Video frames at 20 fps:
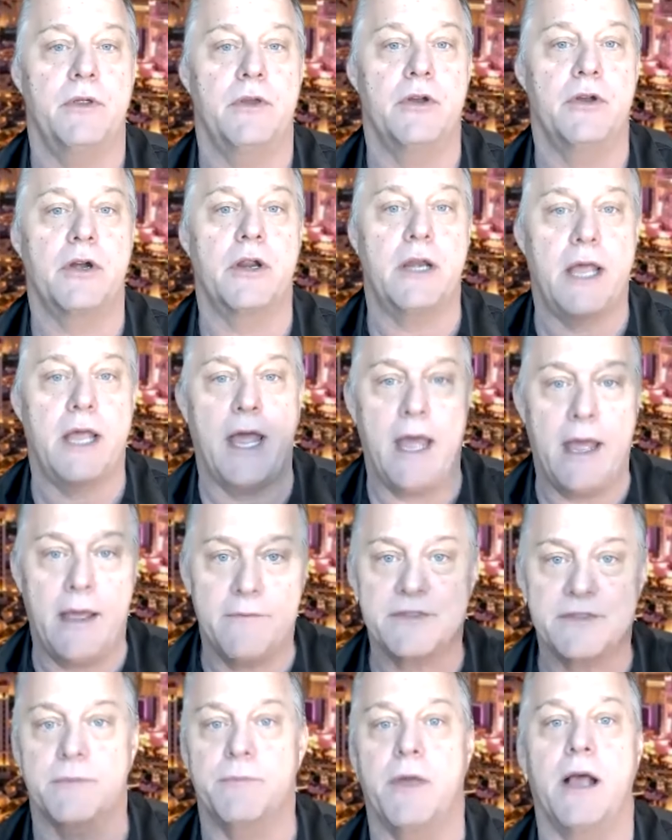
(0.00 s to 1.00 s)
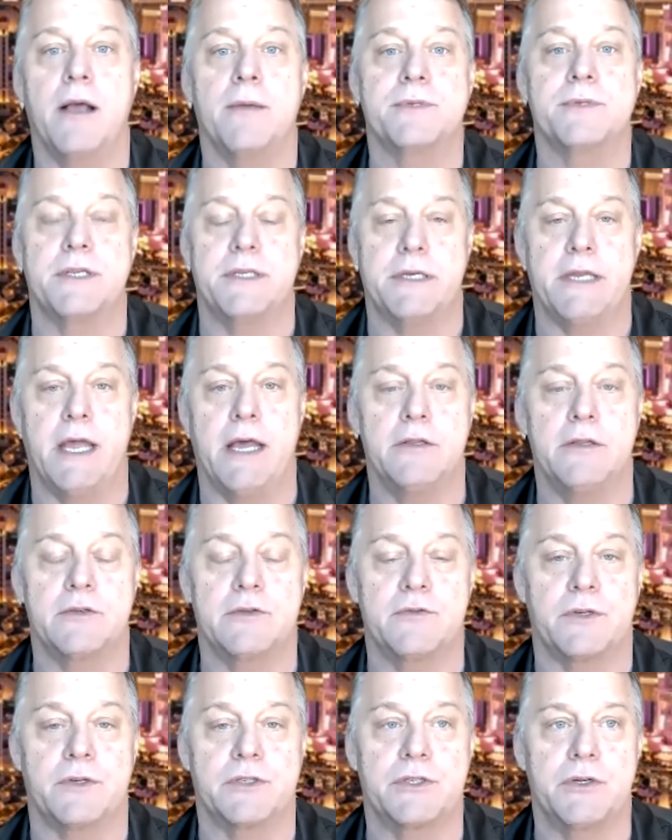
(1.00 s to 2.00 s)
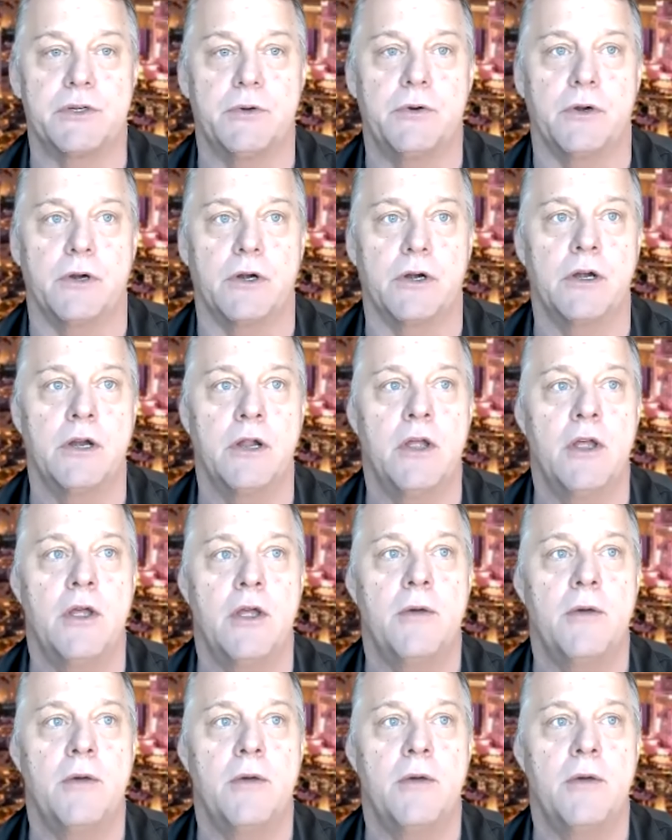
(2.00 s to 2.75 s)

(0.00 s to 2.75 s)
you're gonna have some ups and downs for sure.